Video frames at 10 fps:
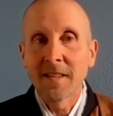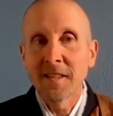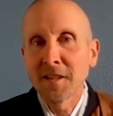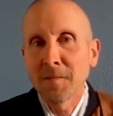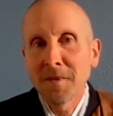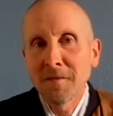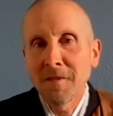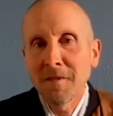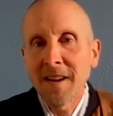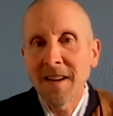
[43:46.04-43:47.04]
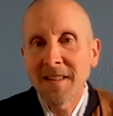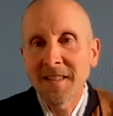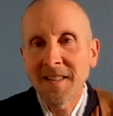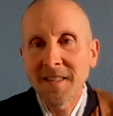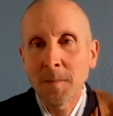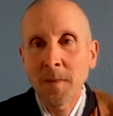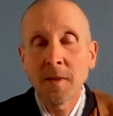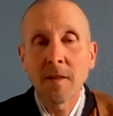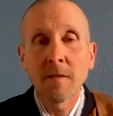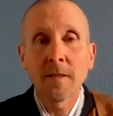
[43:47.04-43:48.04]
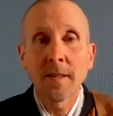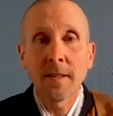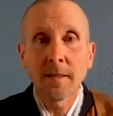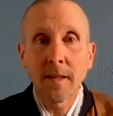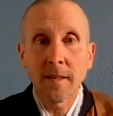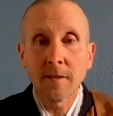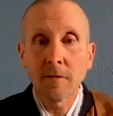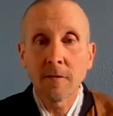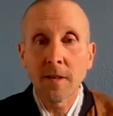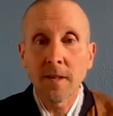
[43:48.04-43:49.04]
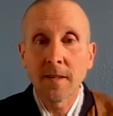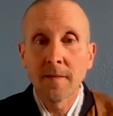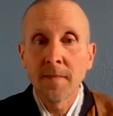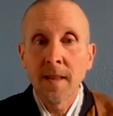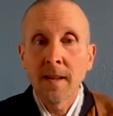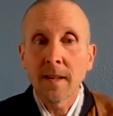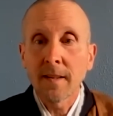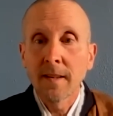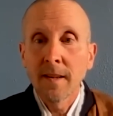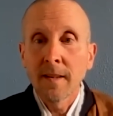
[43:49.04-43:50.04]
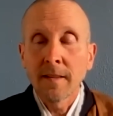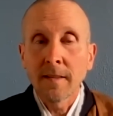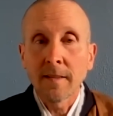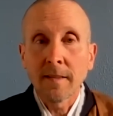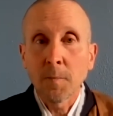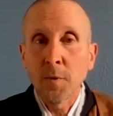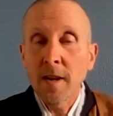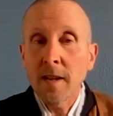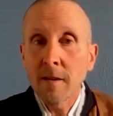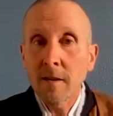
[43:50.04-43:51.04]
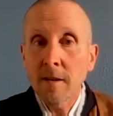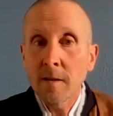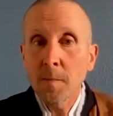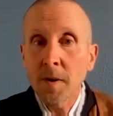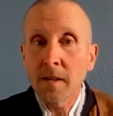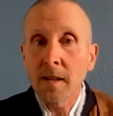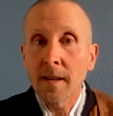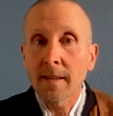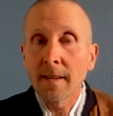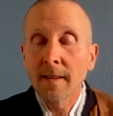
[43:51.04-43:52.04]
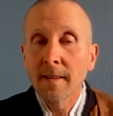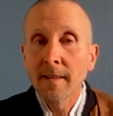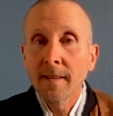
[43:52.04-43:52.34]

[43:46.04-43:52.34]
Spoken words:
This is a phrase they sometimes use in these Zen stories, like pretty good, but like,